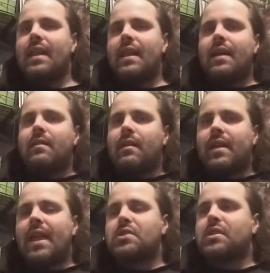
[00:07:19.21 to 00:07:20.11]
and I
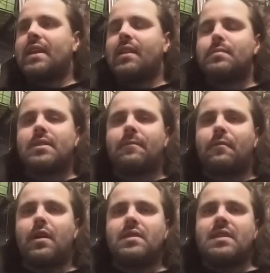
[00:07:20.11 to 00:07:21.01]
occasionally get it to the
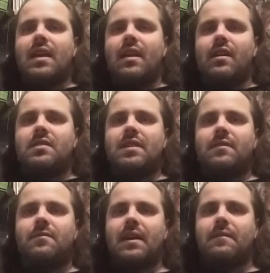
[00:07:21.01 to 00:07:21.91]
front and
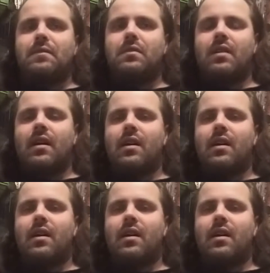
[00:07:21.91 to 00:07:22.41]
then fight a few,